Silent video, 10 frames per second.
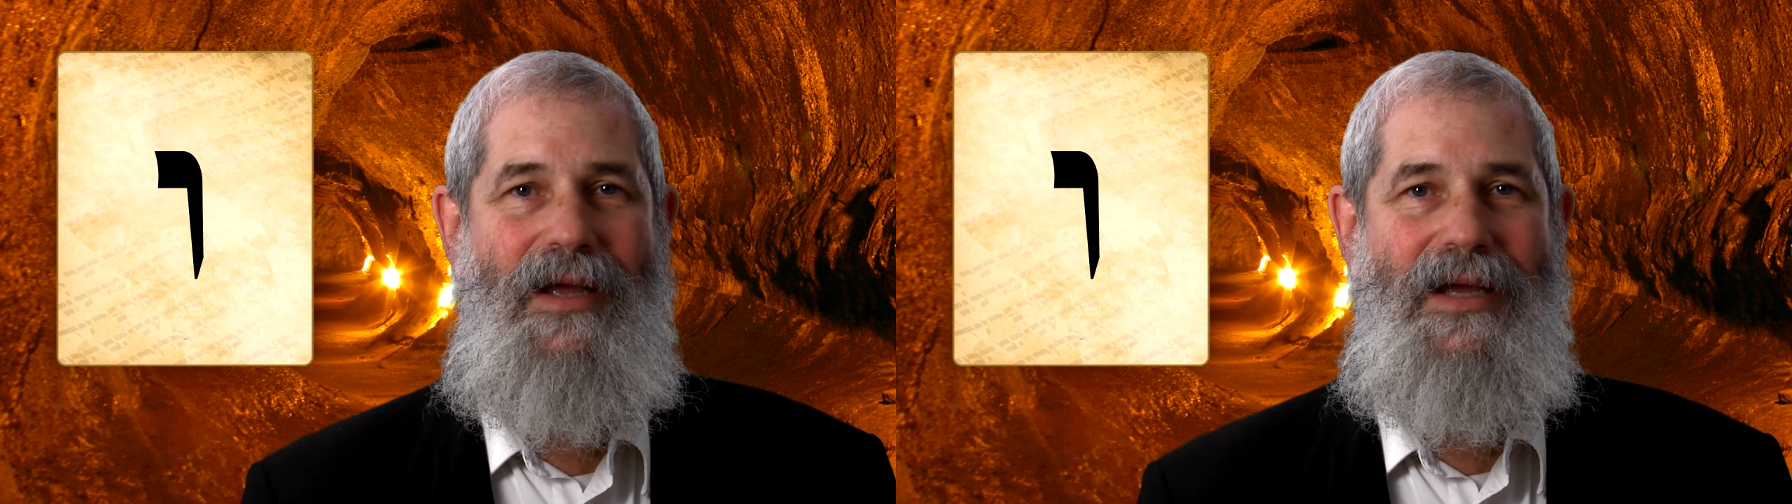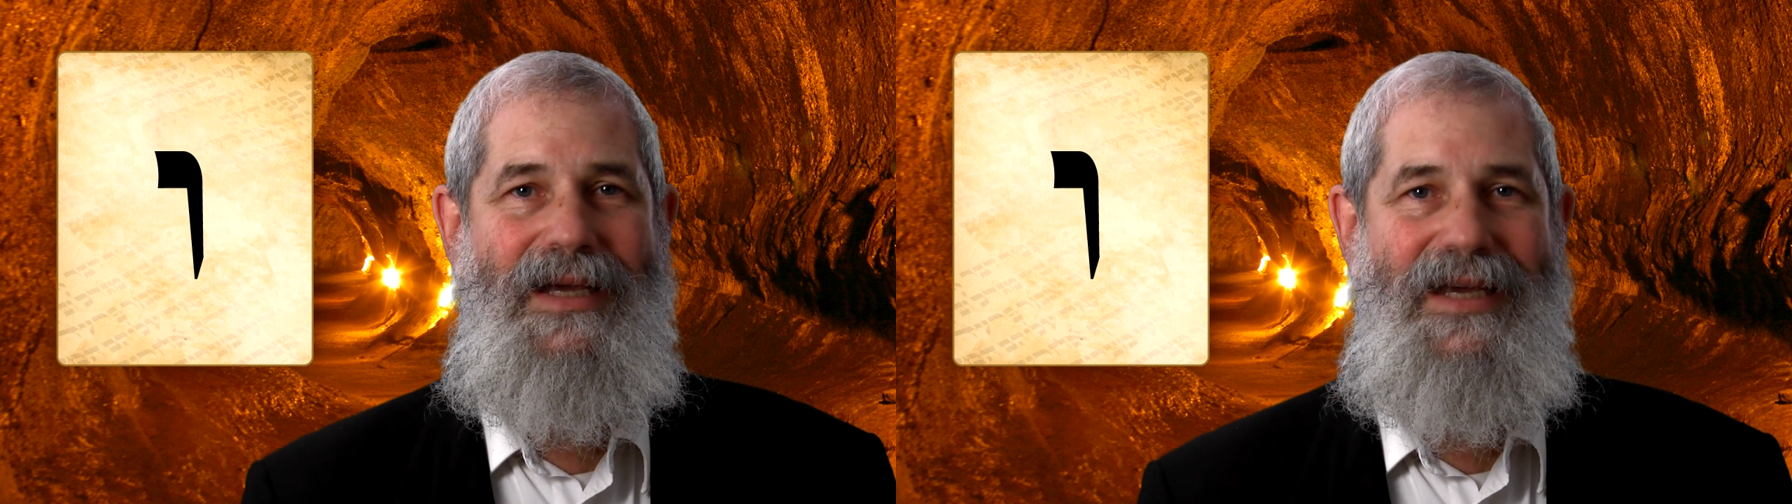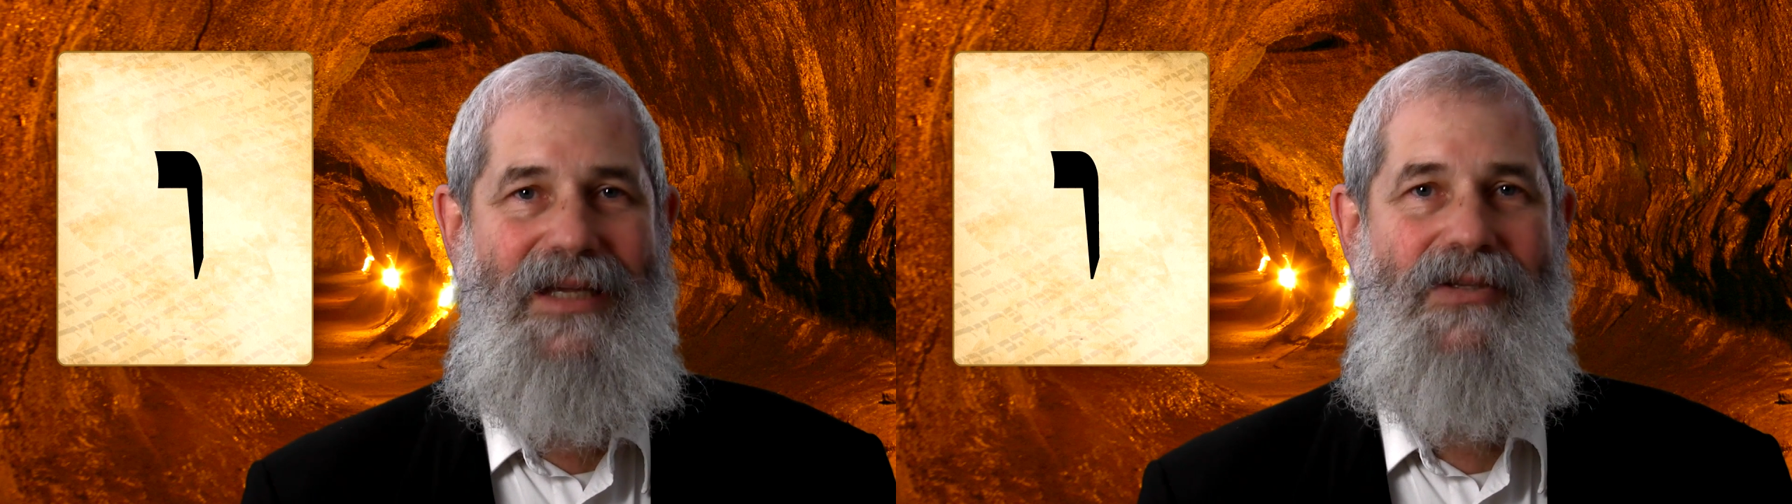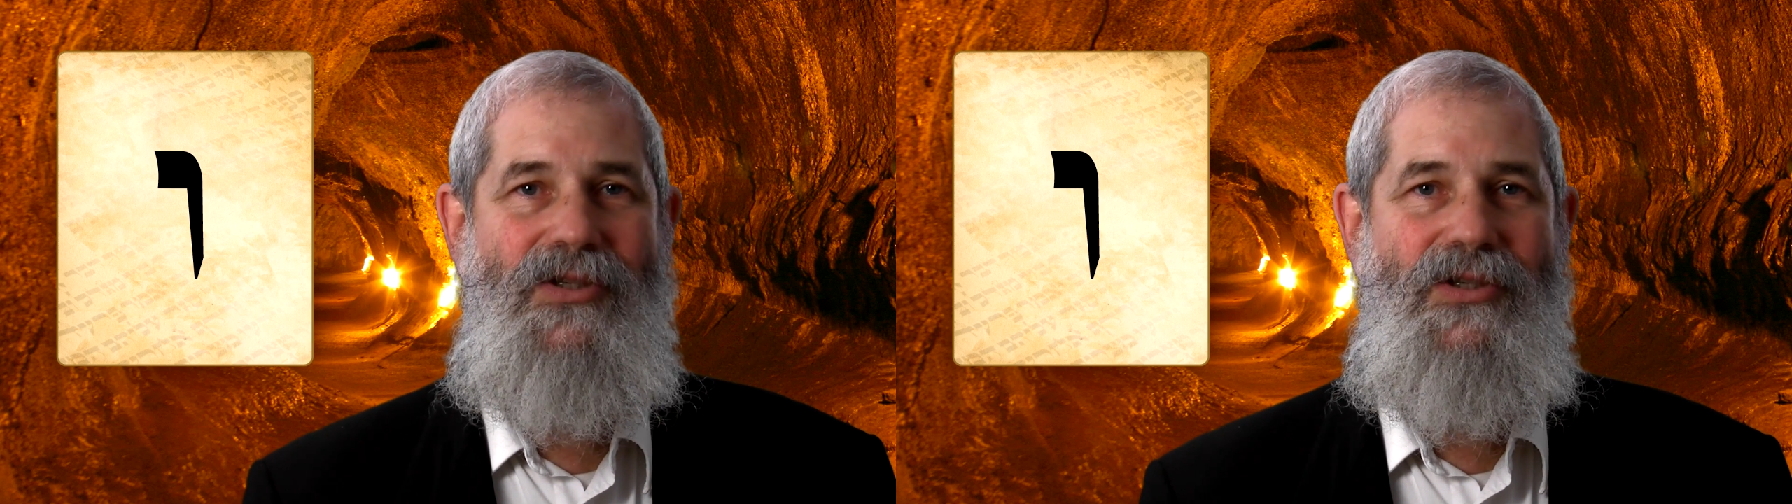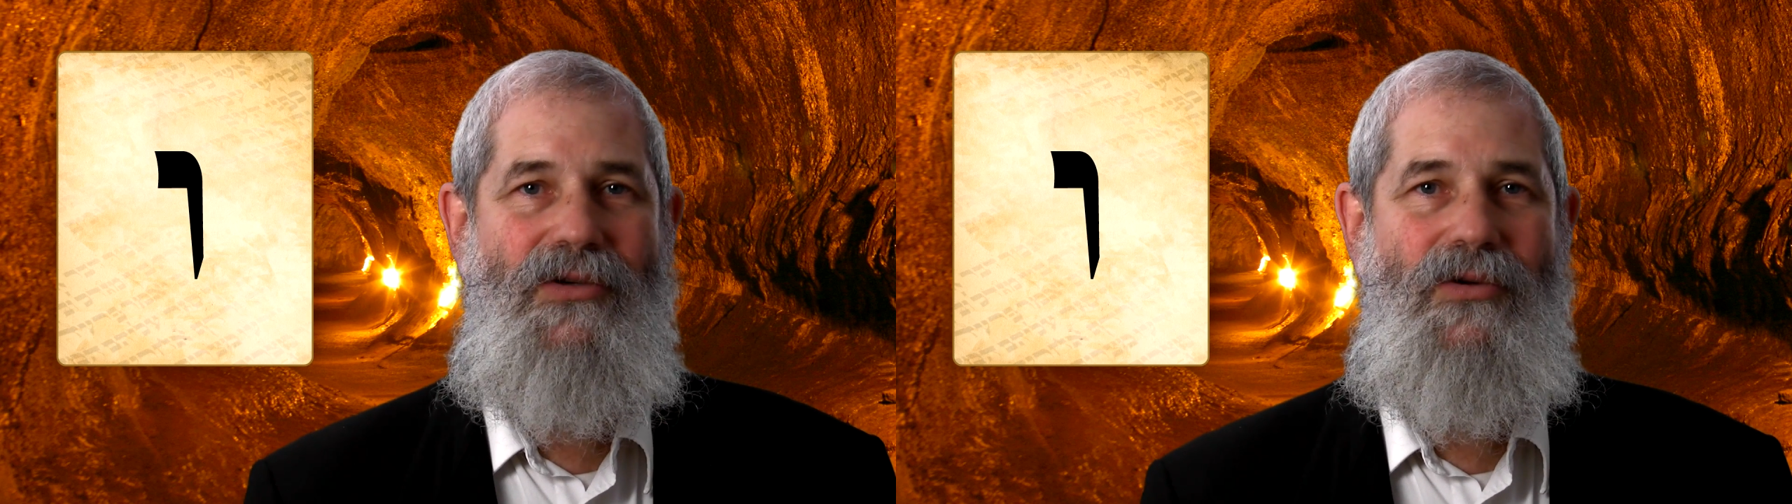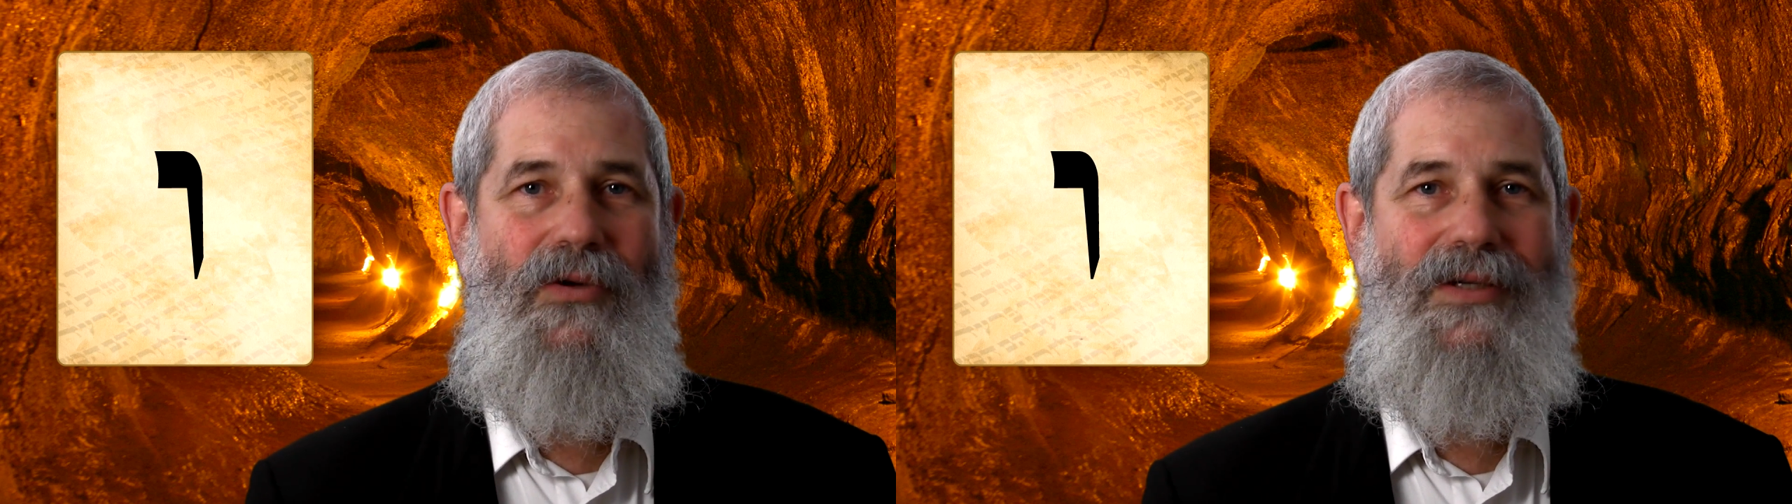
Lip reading: hints to